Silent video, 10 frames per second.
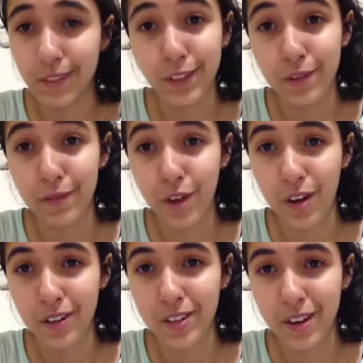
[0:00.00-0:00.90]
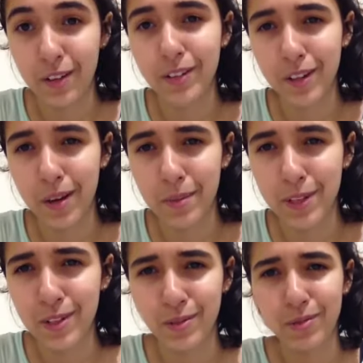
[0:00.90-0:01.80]
lit vlogs there coming
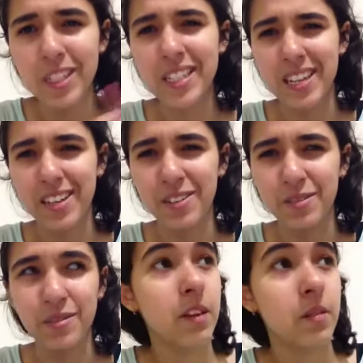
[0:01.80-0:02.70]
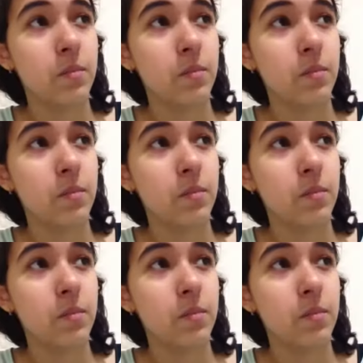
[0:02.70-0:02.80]
soon. Stay tuned.